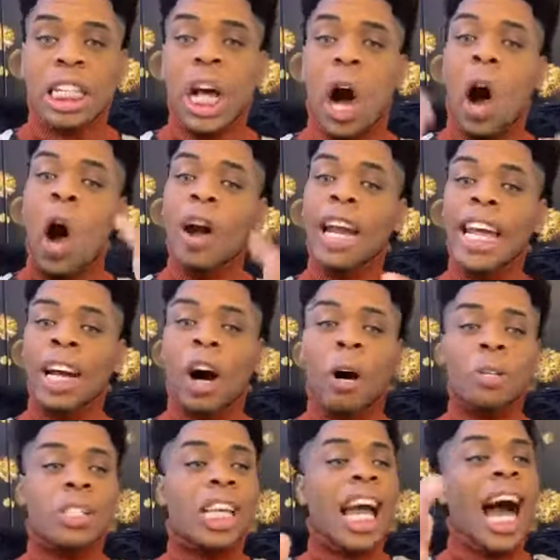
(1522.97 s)
The Holy
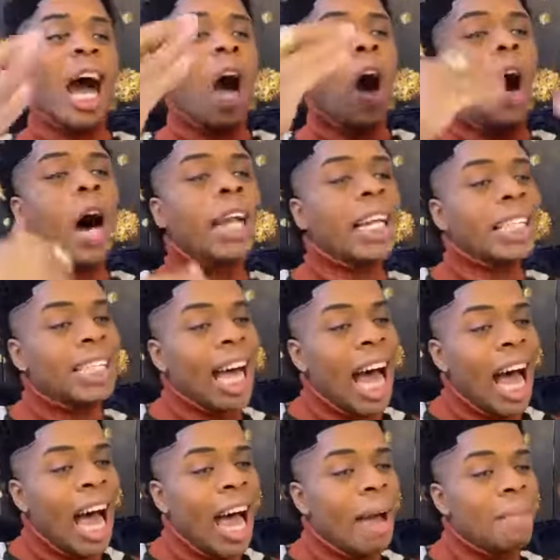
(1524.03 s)
Ghost got all the
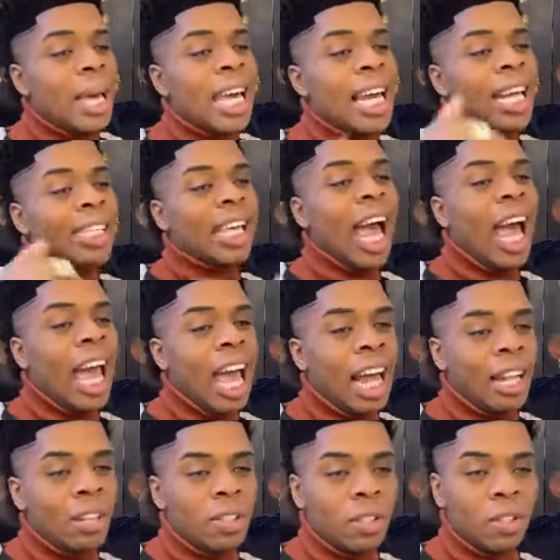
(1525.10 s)
time in his
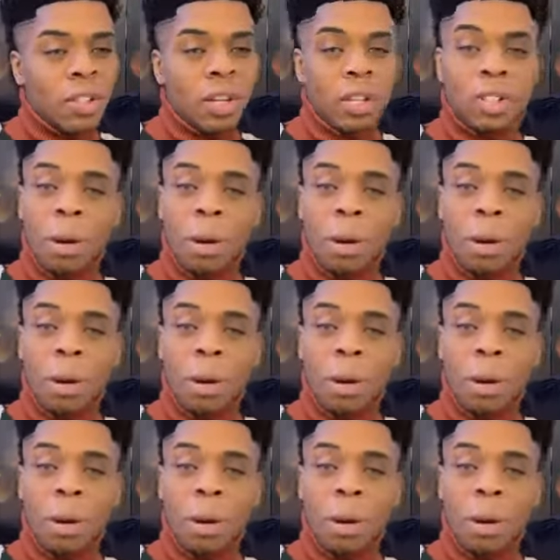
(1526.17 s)
hands